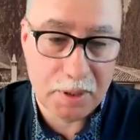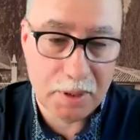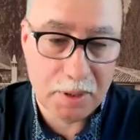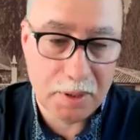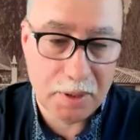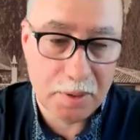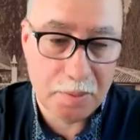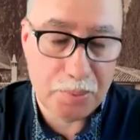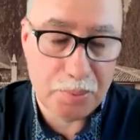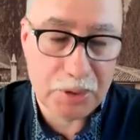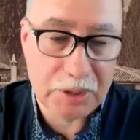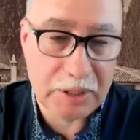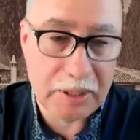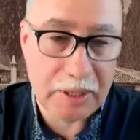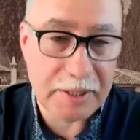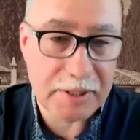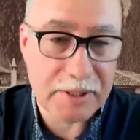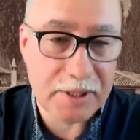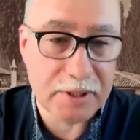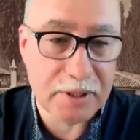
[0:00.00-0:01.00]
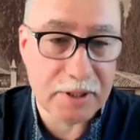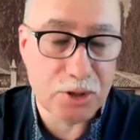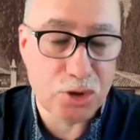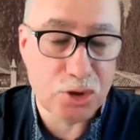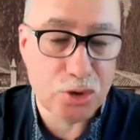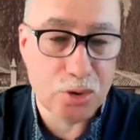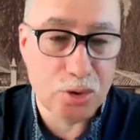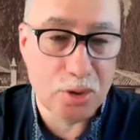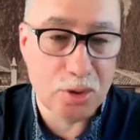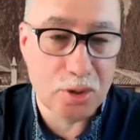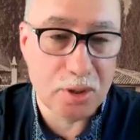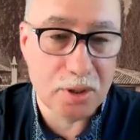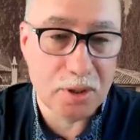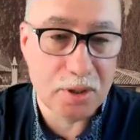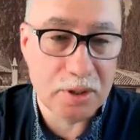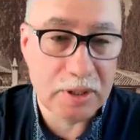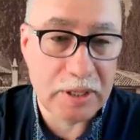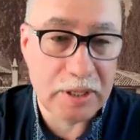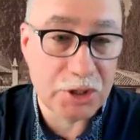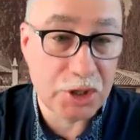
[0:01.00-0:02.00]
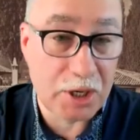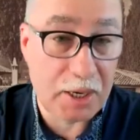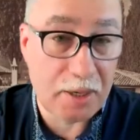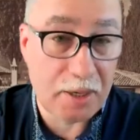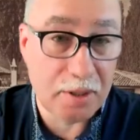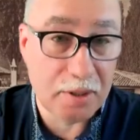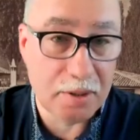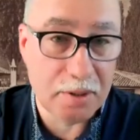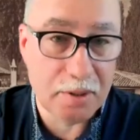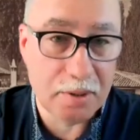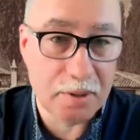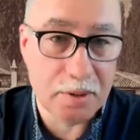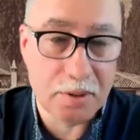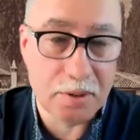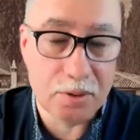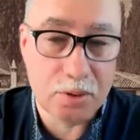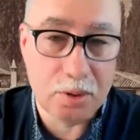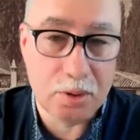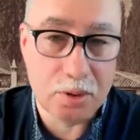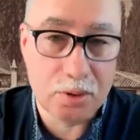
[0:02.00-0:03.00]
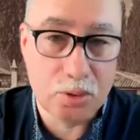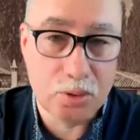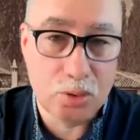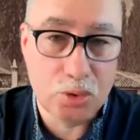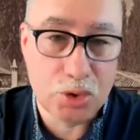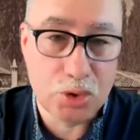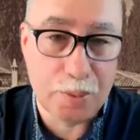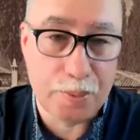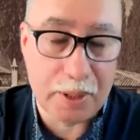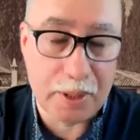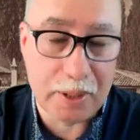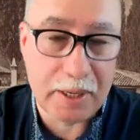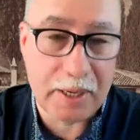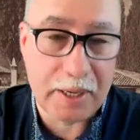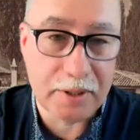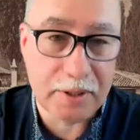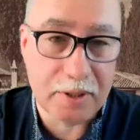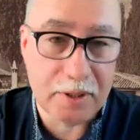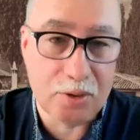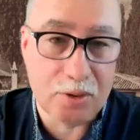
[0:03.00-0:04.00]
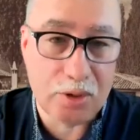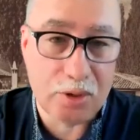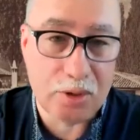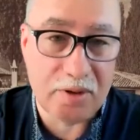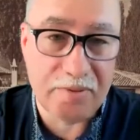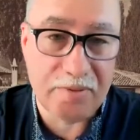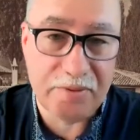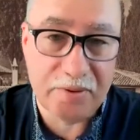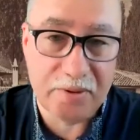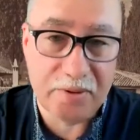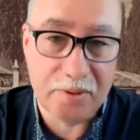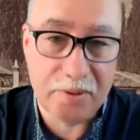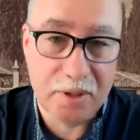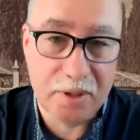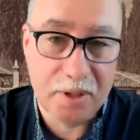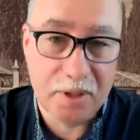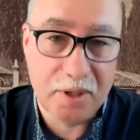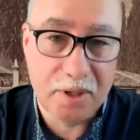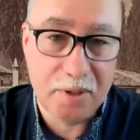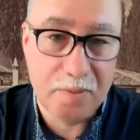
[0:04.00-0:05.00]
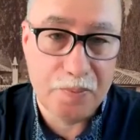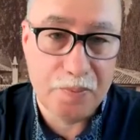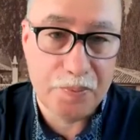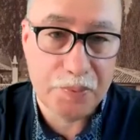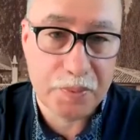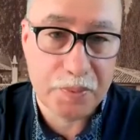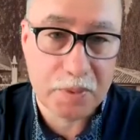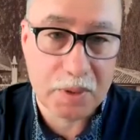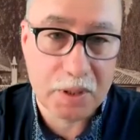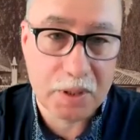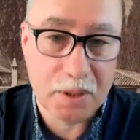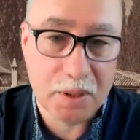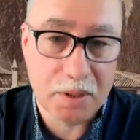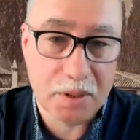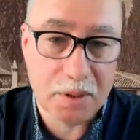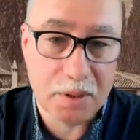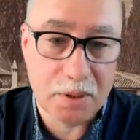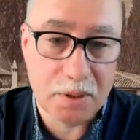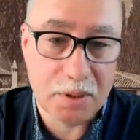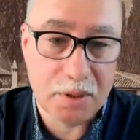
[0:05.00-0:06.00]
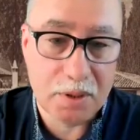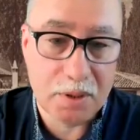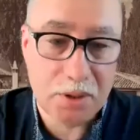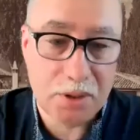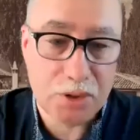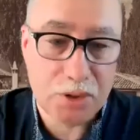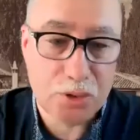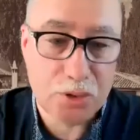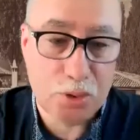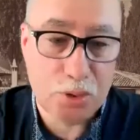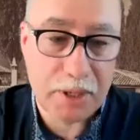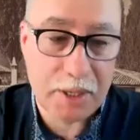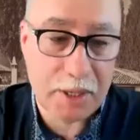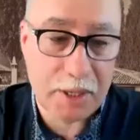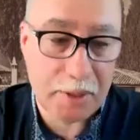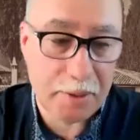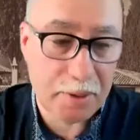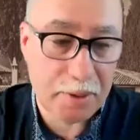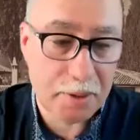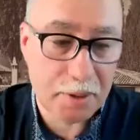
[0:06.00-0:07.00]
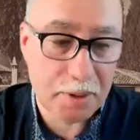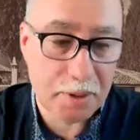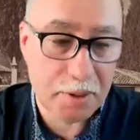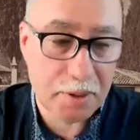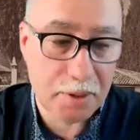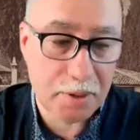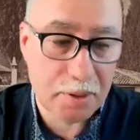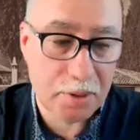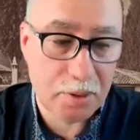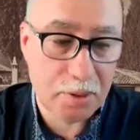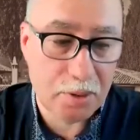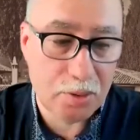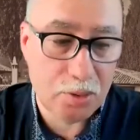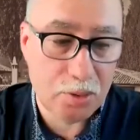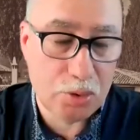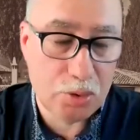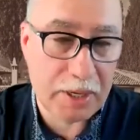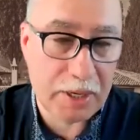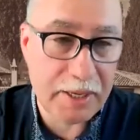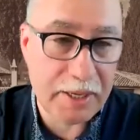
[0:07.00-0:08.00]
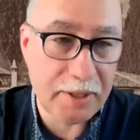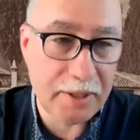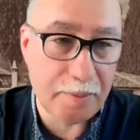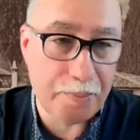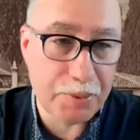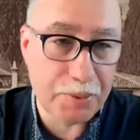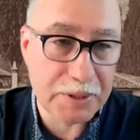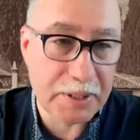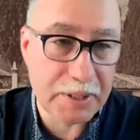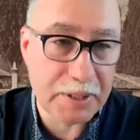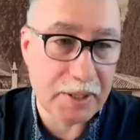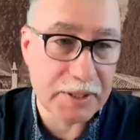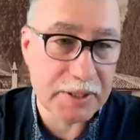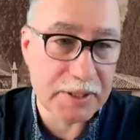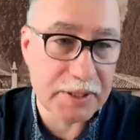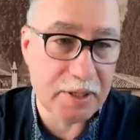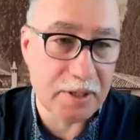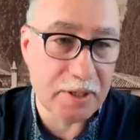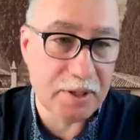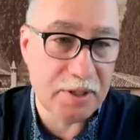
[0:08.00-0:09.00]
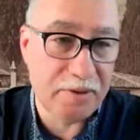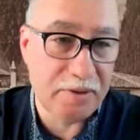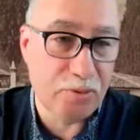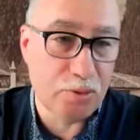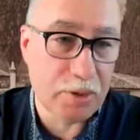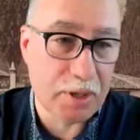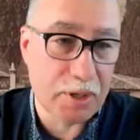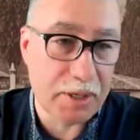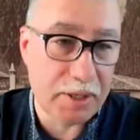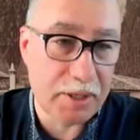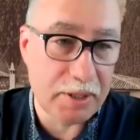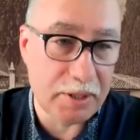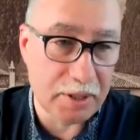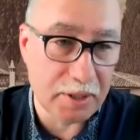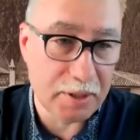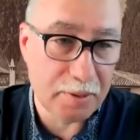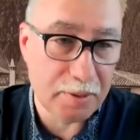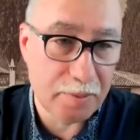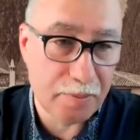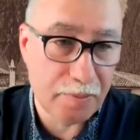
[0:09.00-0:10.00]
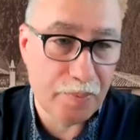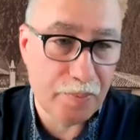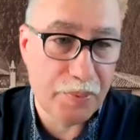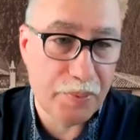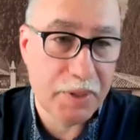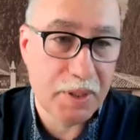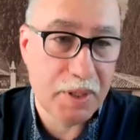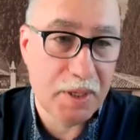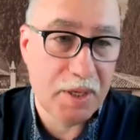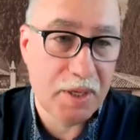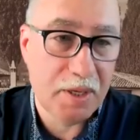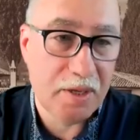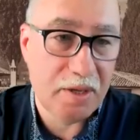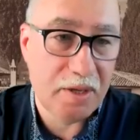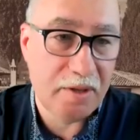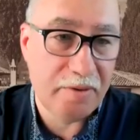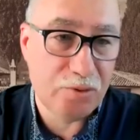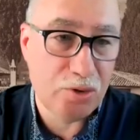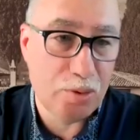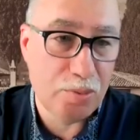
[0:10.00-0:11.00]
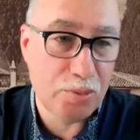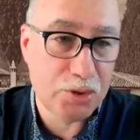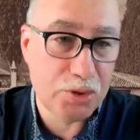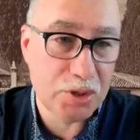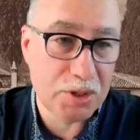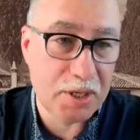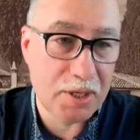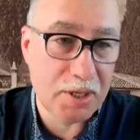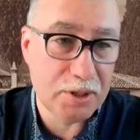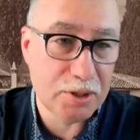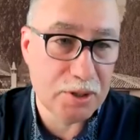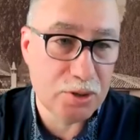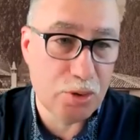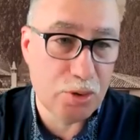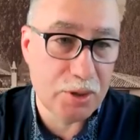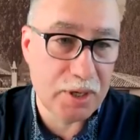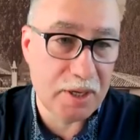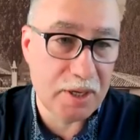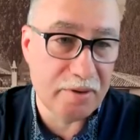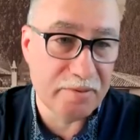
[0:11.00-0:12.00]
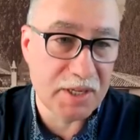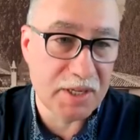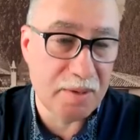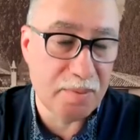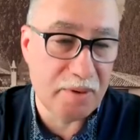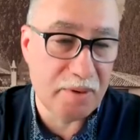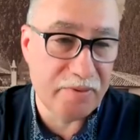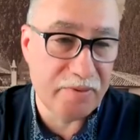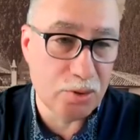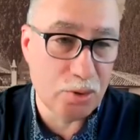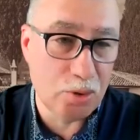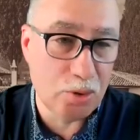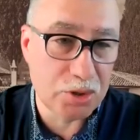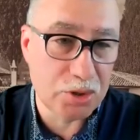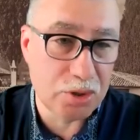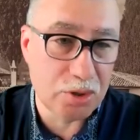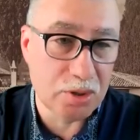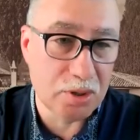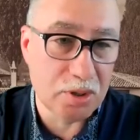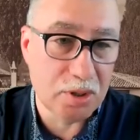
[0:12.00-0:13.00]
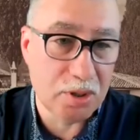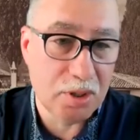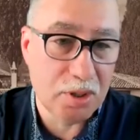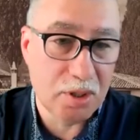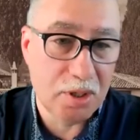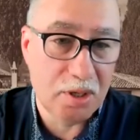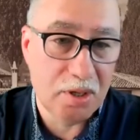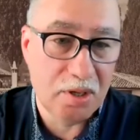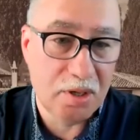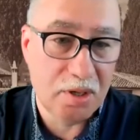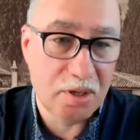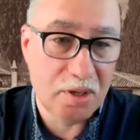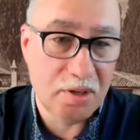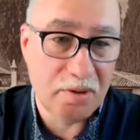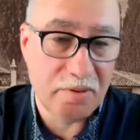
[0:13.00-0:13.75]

highlight that, unfortunately, for many years, the history of Ukraine was not written in Ukraine, including the history of the relations between Crimean Tatars and Ukrainians.